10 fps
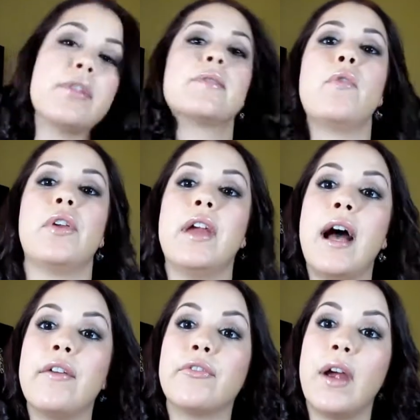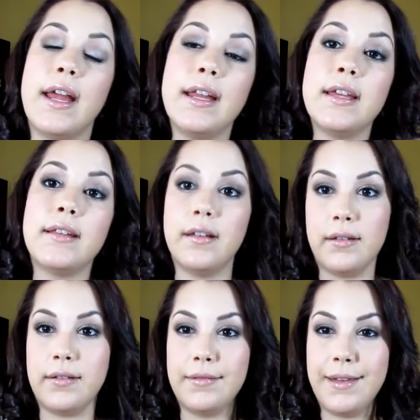smoky eye for any
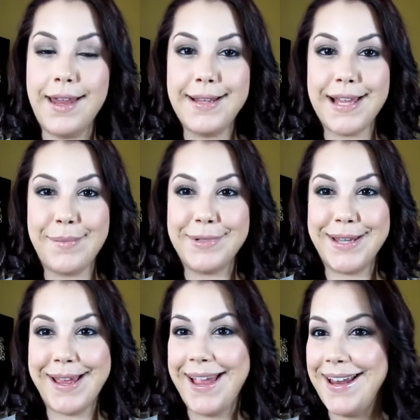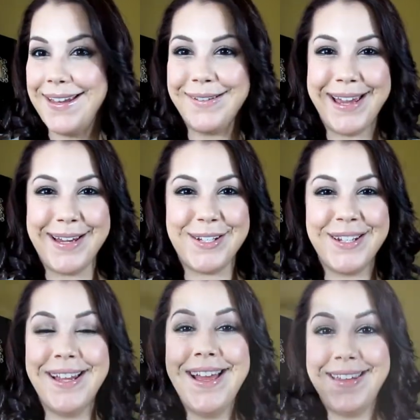time of day, any
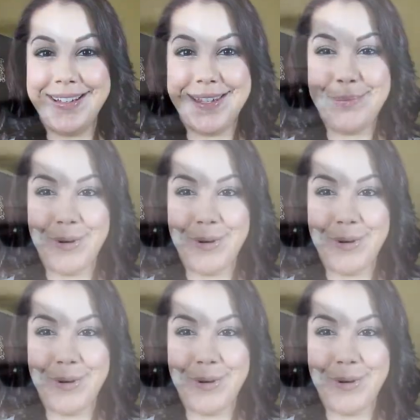occasion, then keep